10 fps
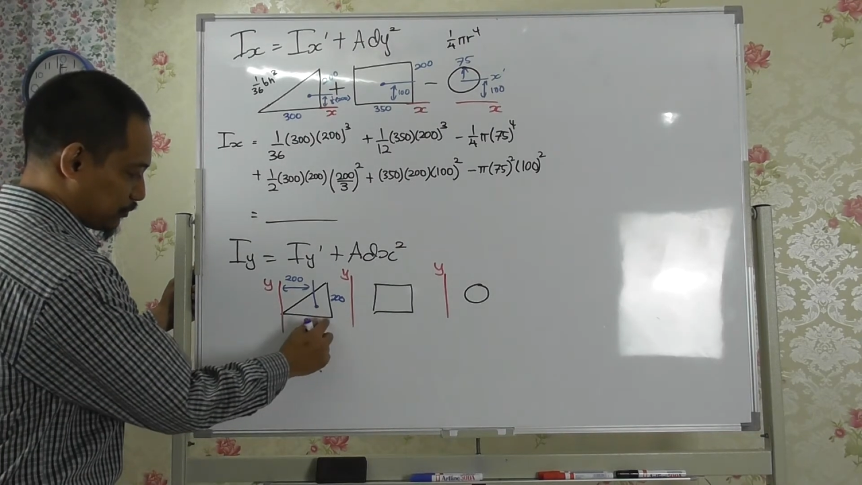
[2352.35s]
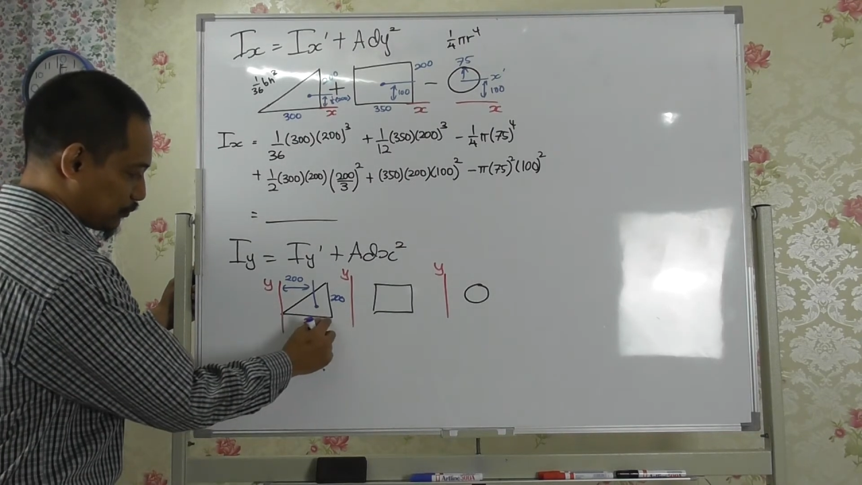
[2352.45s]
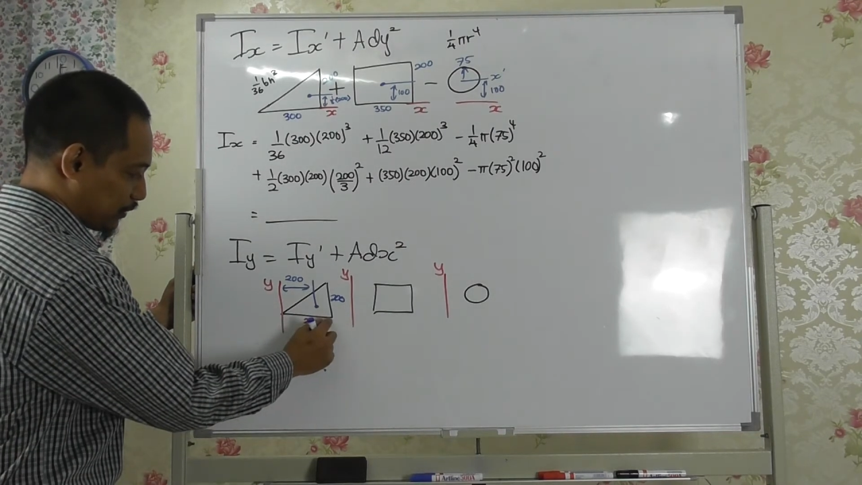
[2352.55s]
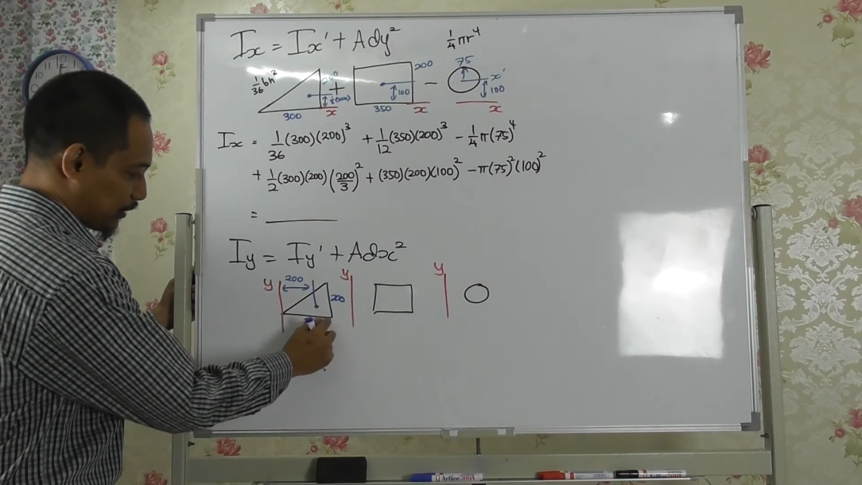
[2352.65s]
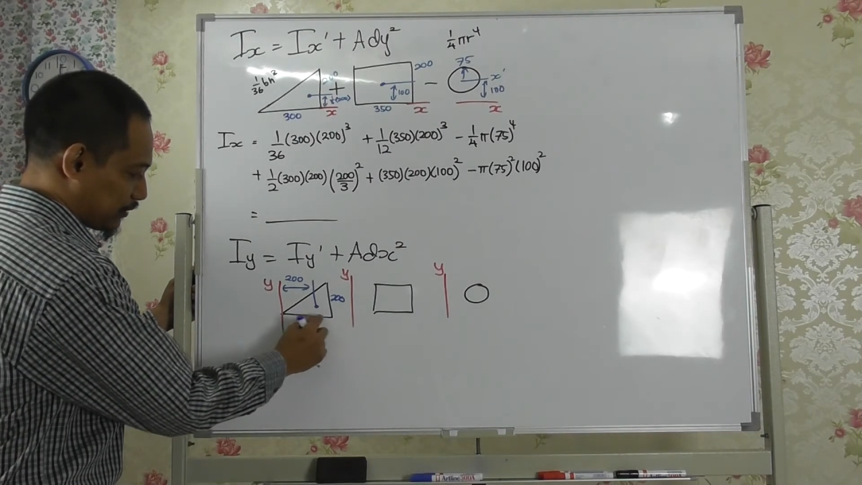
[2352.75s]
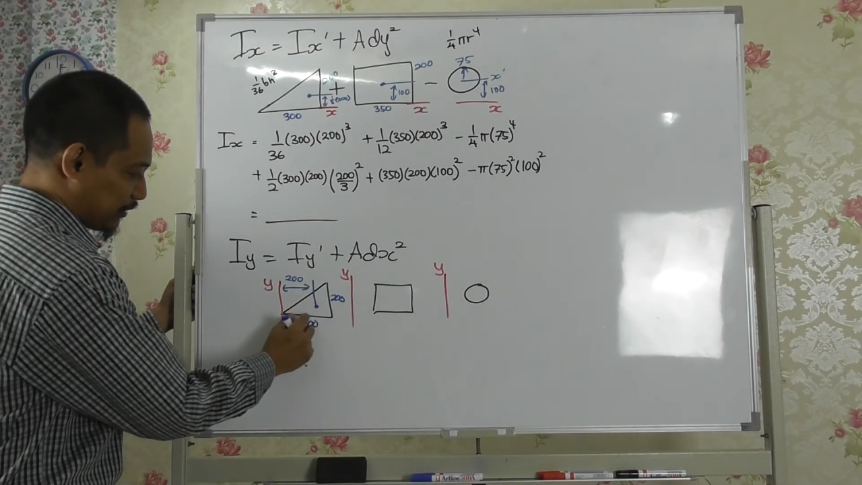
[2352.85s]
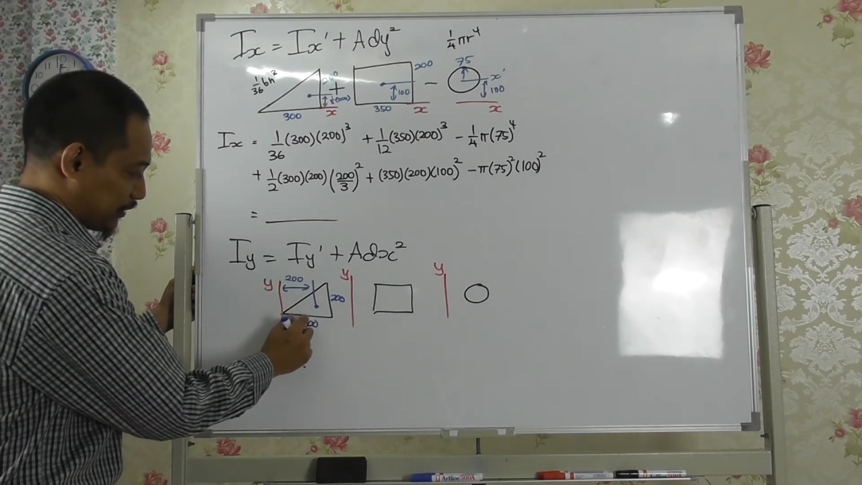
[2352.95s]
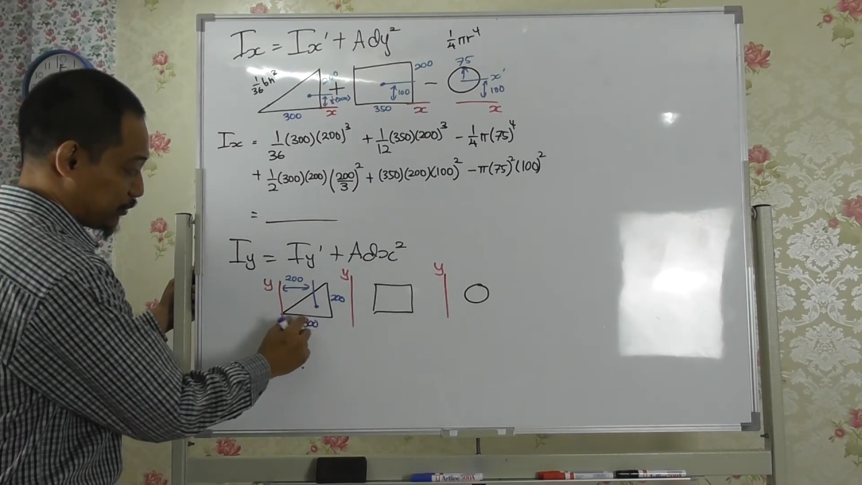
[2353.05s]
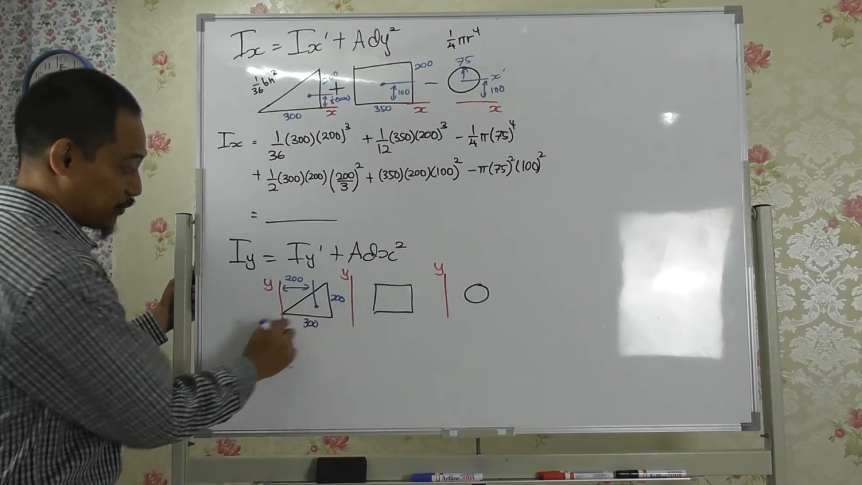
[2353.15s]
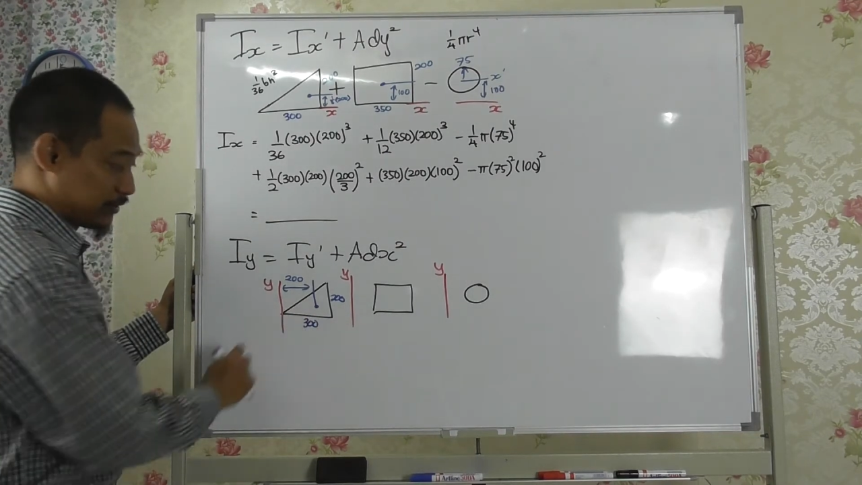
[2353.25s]
So 100
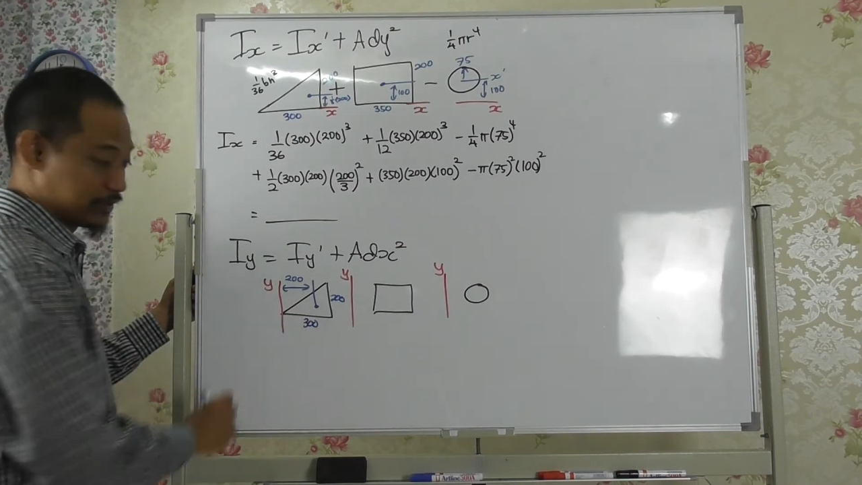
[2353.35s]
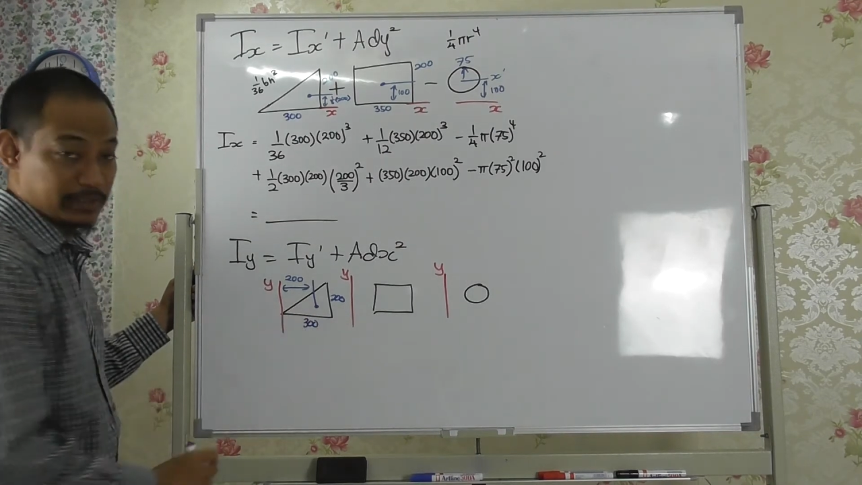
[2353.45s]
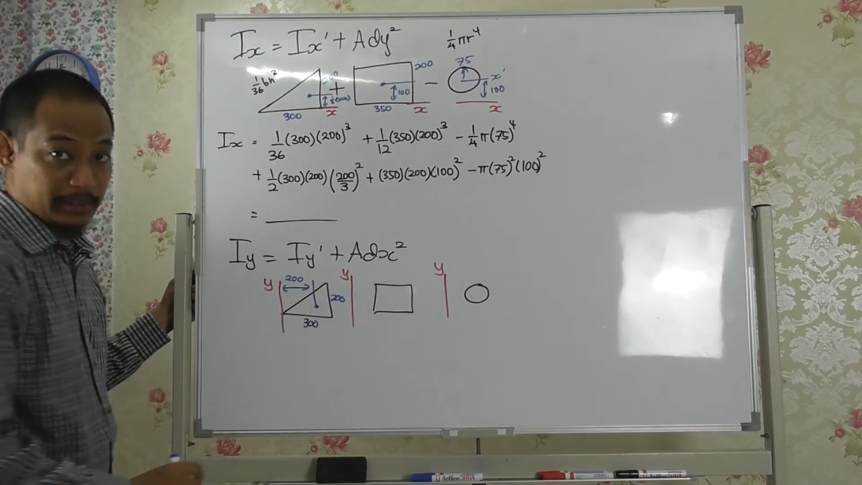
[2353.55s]
and 200